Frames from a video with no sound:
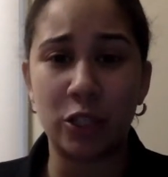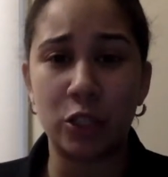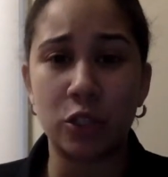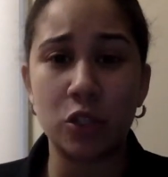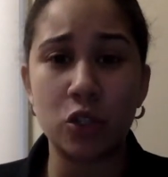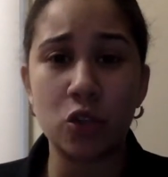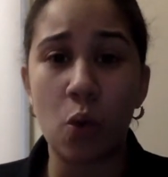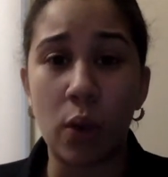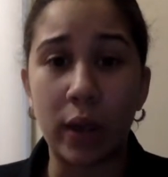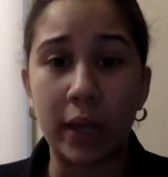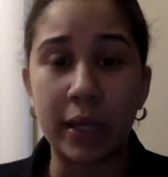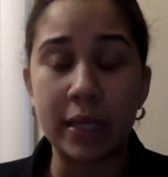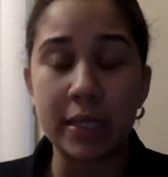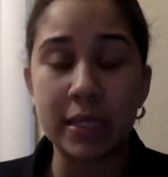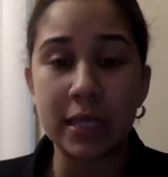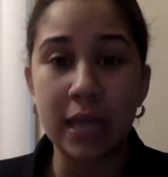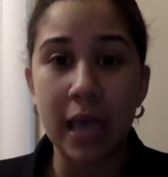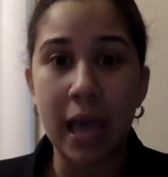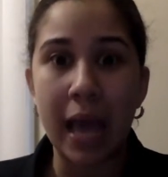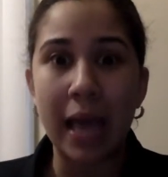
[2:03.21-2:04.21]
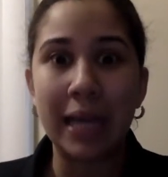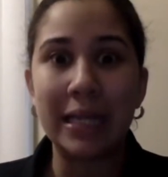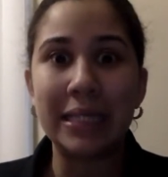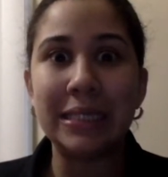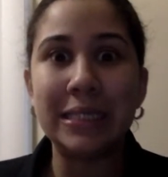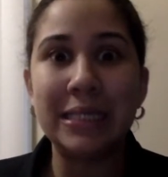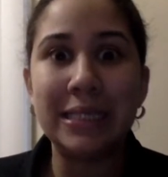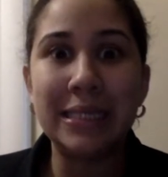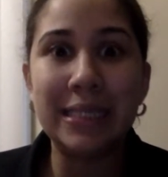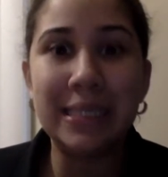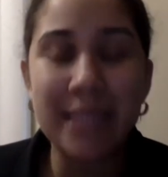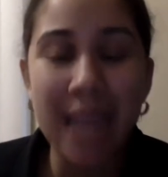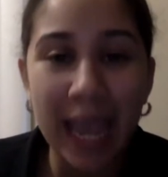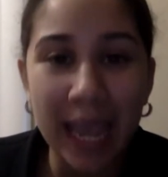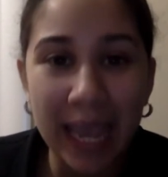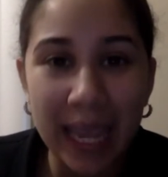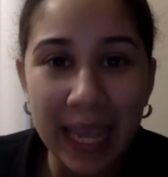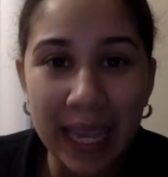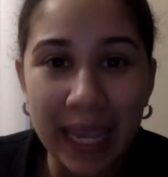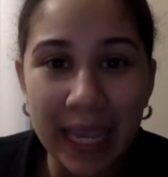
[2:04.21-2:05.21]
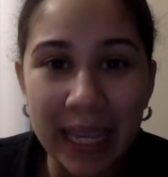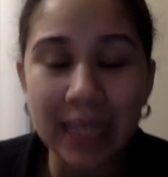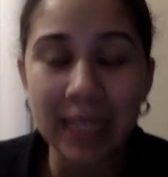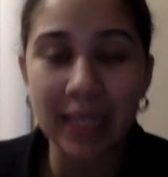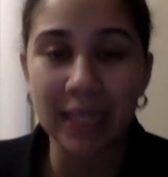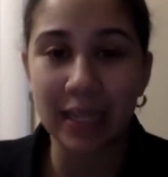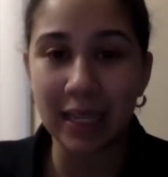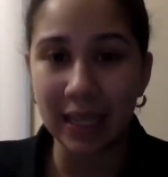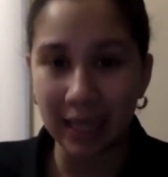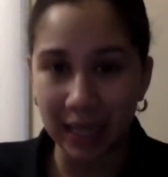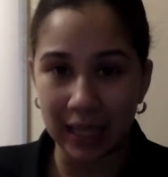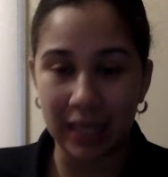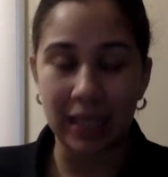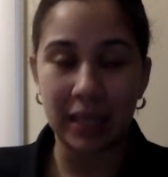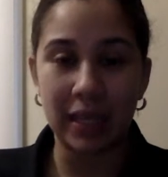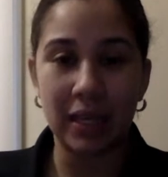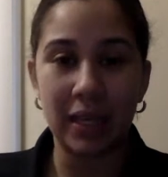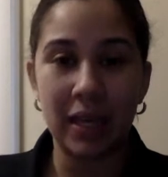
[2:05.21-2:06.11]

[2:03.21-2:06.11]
your toys daily.